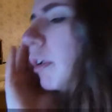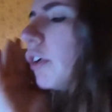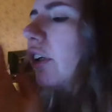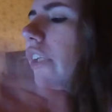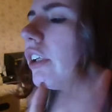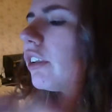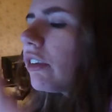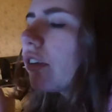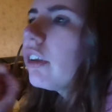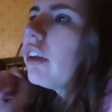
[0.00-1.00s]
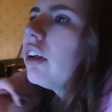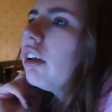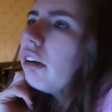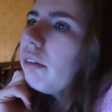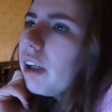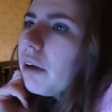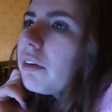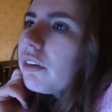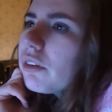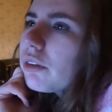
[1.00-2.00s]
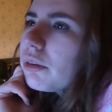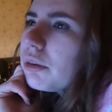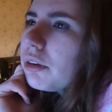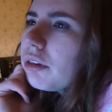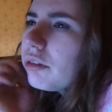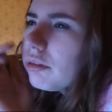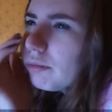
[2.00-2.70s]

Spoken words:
period when I was in school